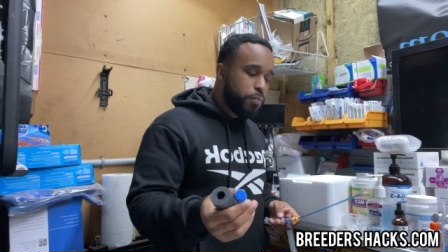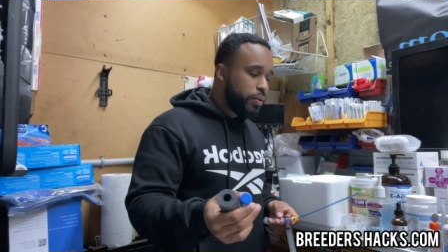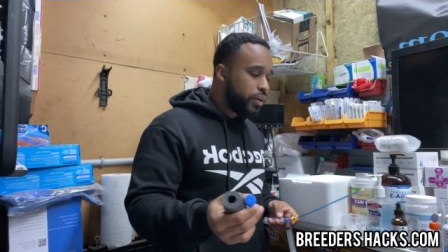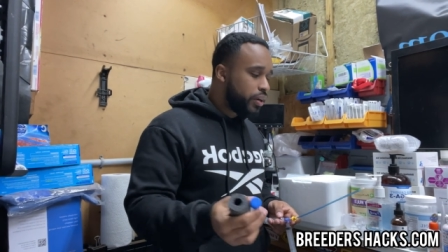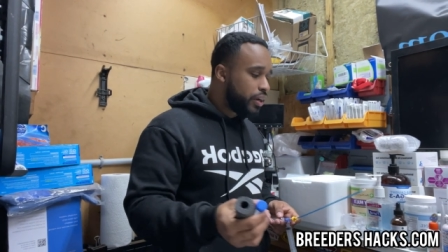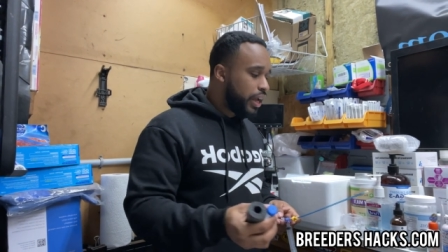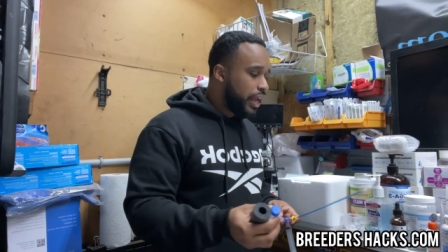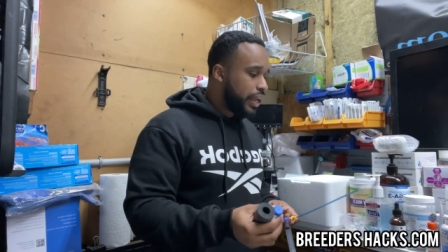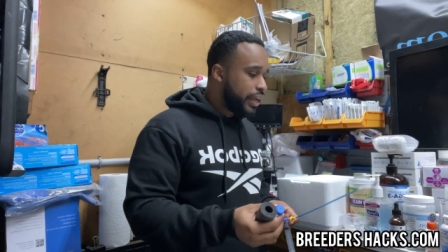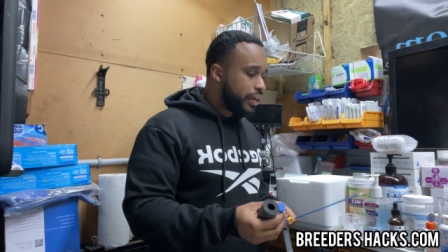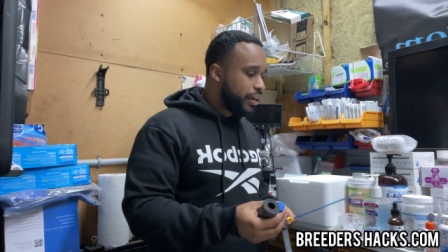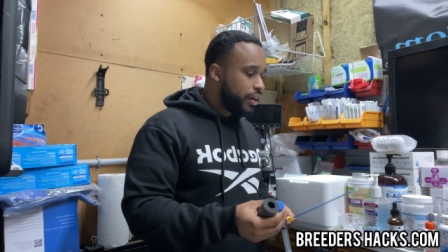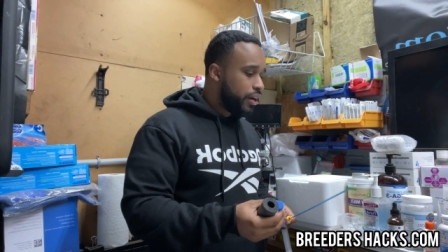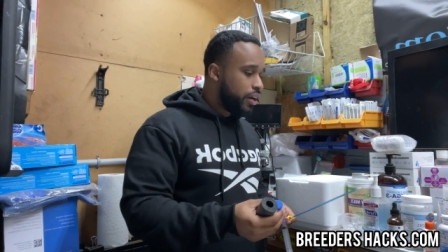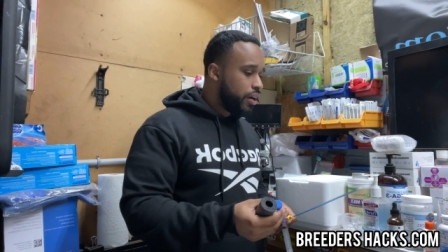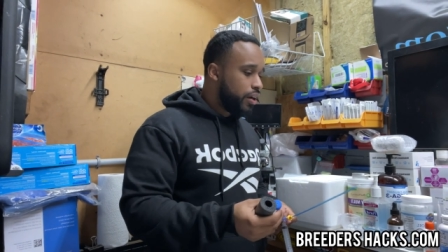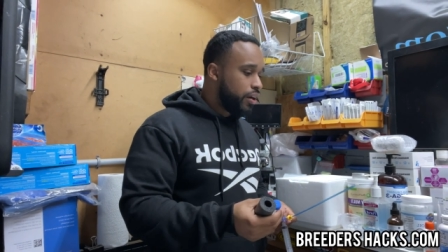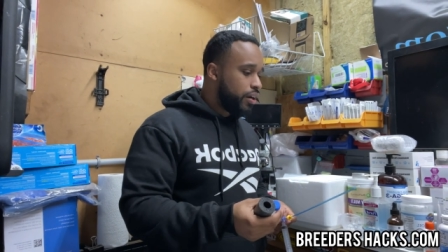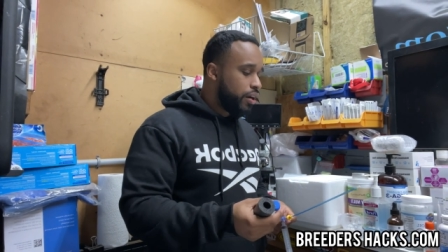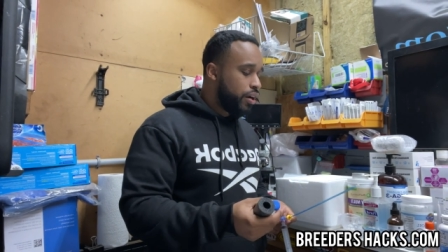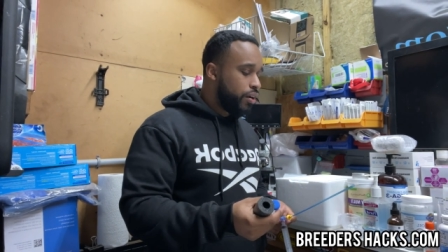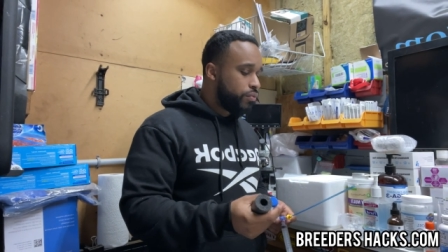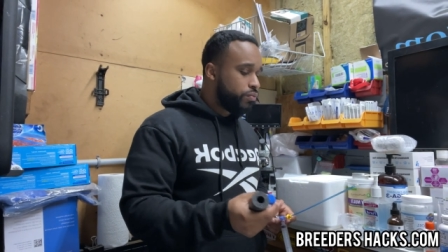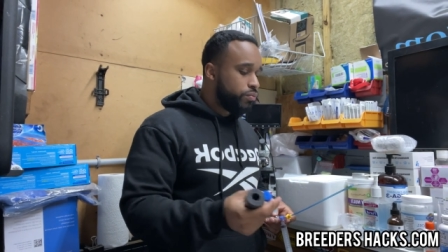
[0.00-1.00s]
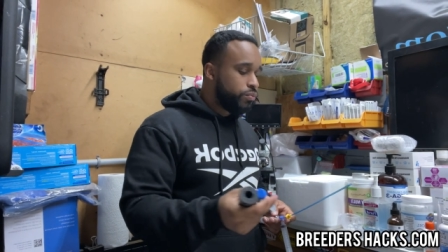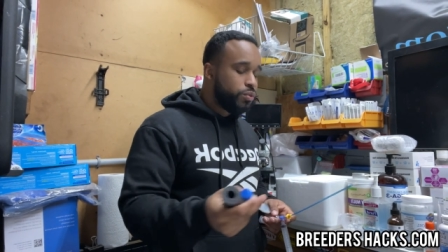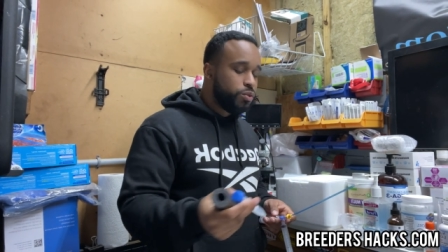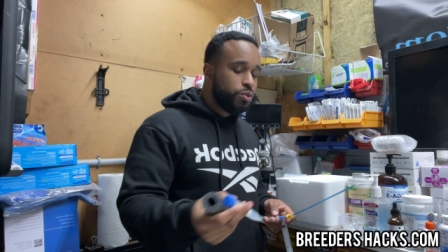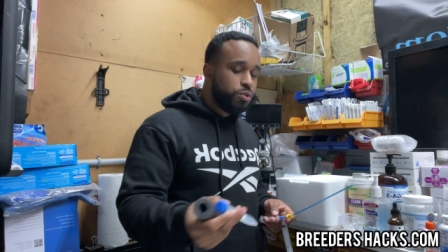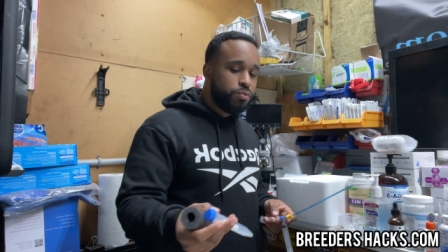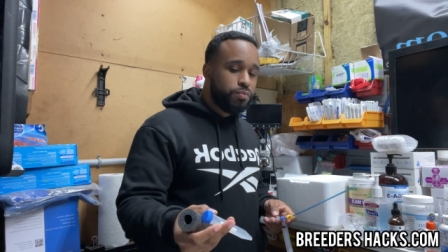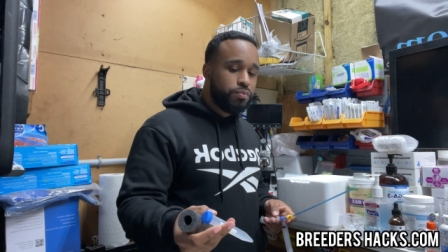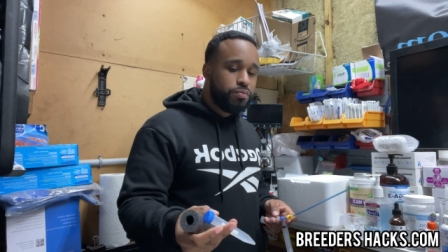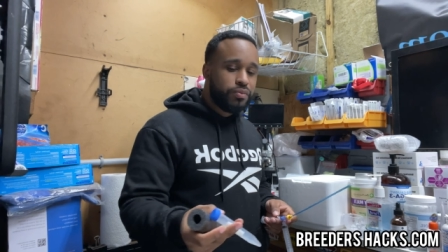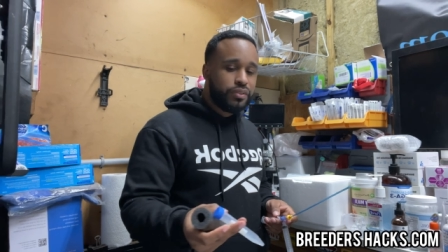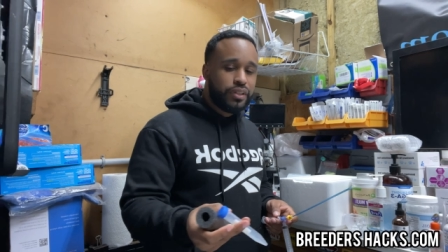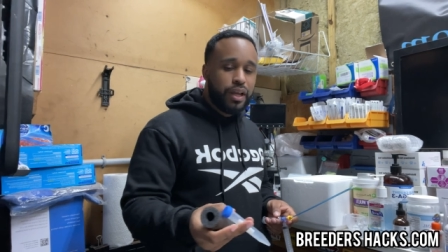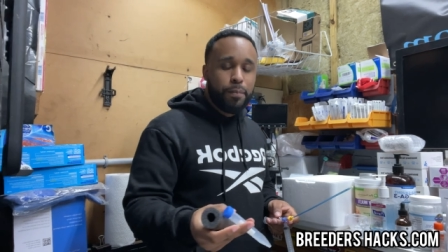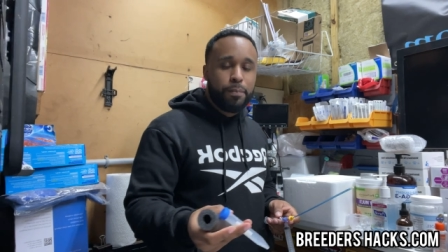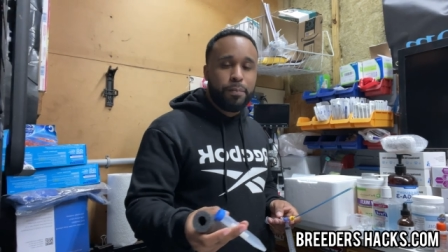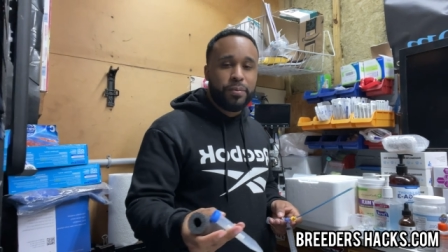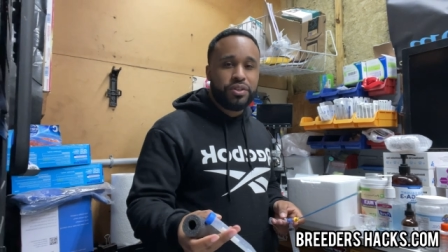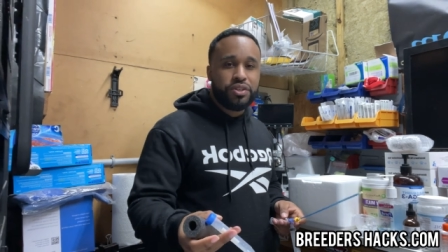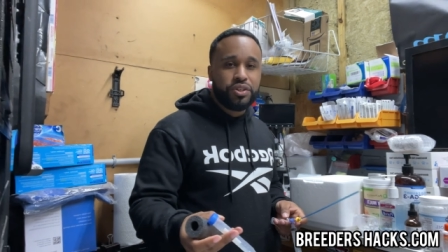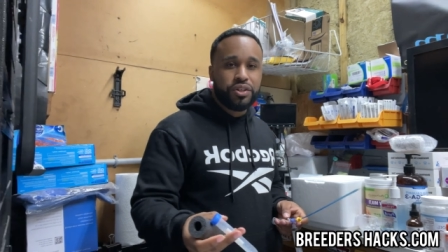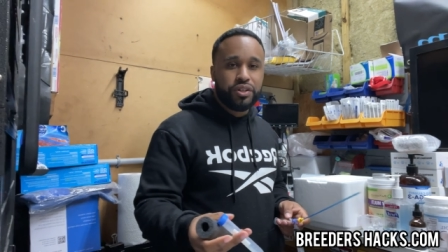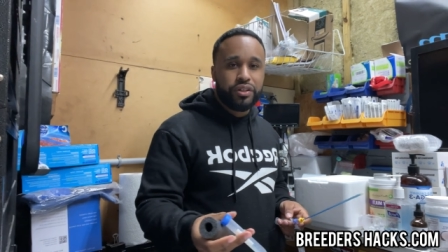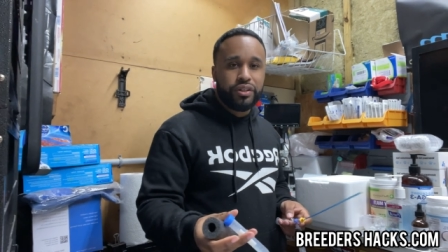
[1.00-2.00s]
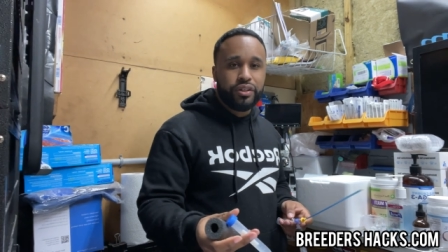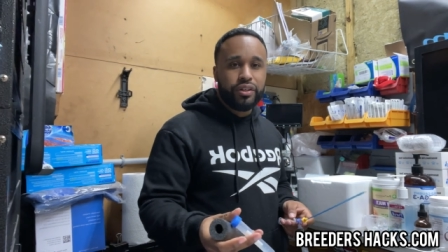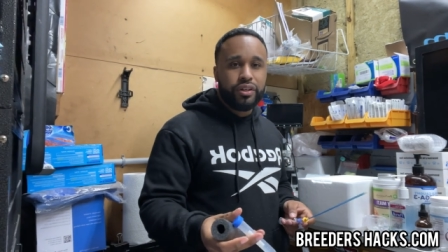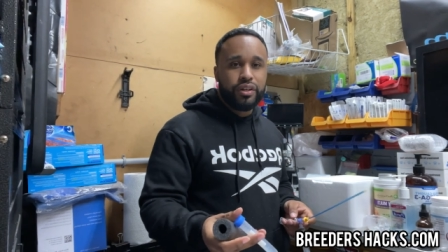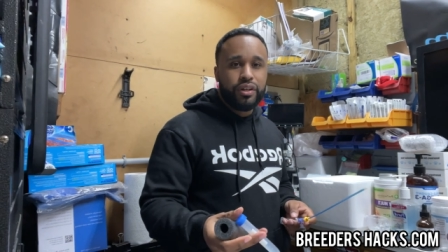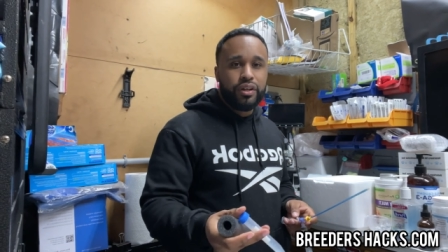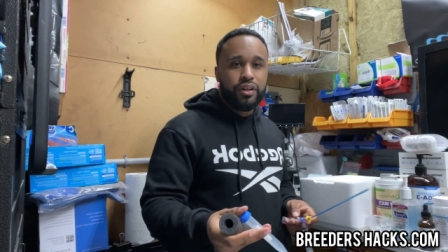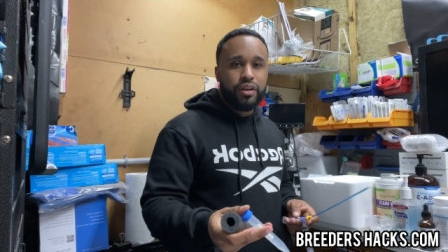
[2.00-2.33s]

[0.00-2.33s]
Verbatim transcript: like a room temperature